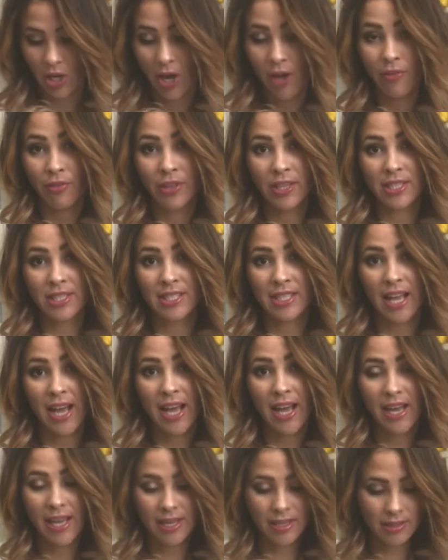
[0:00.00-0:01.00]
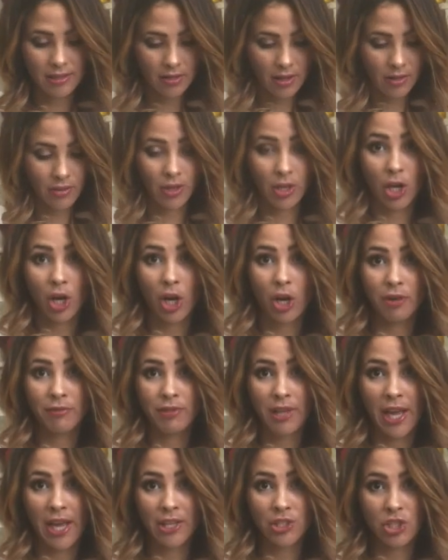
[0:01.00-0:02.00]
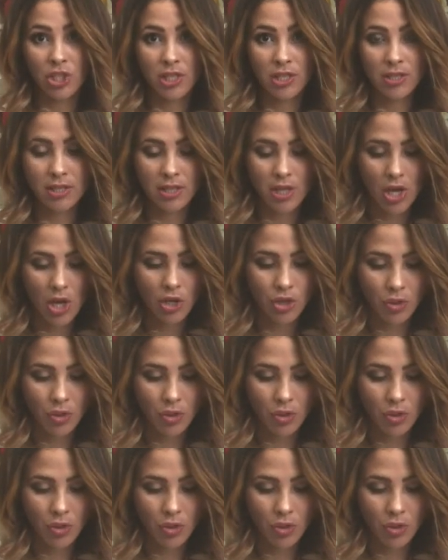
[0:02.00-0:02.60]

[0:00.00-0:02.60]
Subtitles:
on the sides, on the curved edges.